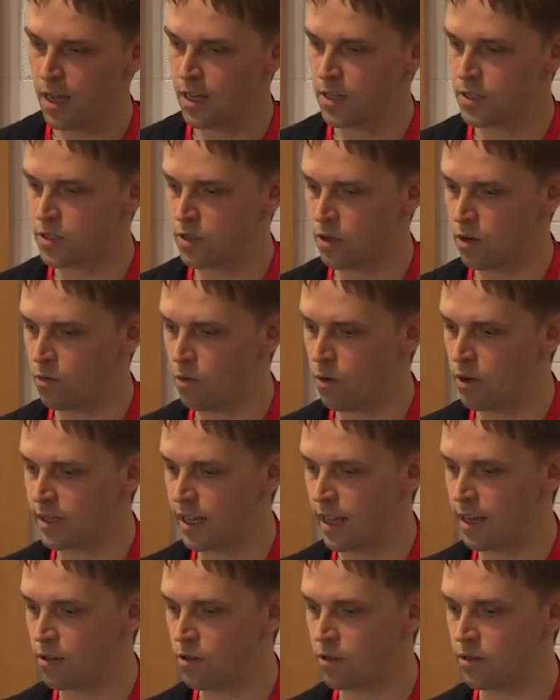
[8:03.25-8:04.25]
So what
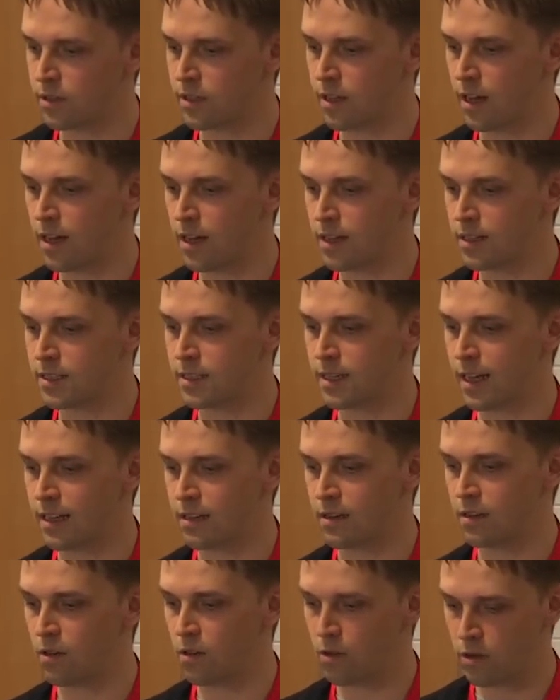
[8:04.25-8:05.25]
aload does, it
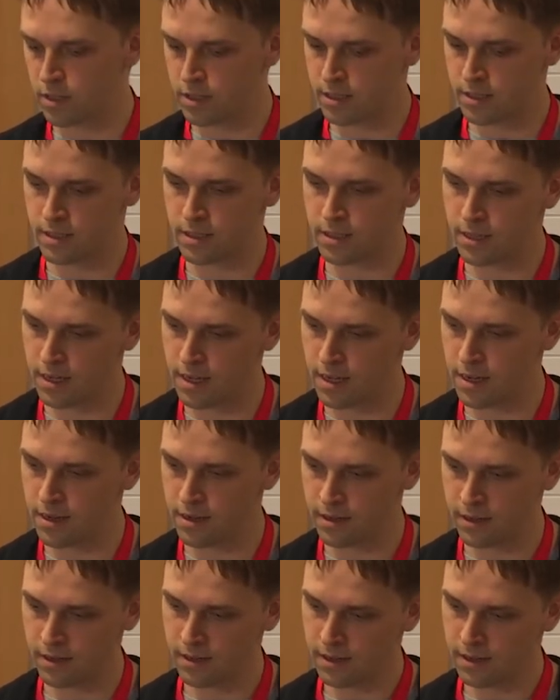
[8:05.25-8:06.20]
loads the